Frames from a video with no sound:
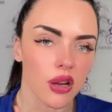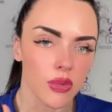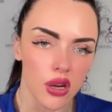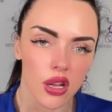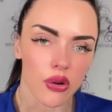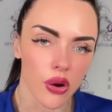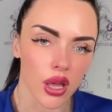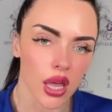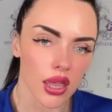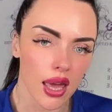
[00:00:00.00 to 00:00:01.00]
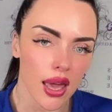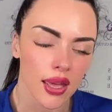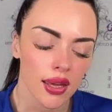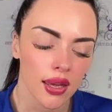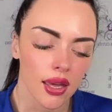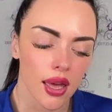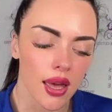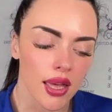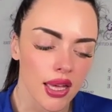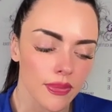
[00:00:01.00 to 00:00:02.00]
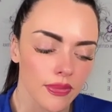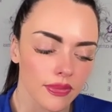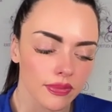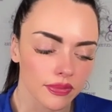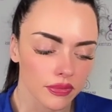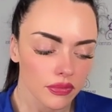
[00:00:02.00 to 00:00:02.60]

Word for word: to see our community growing like that. Um,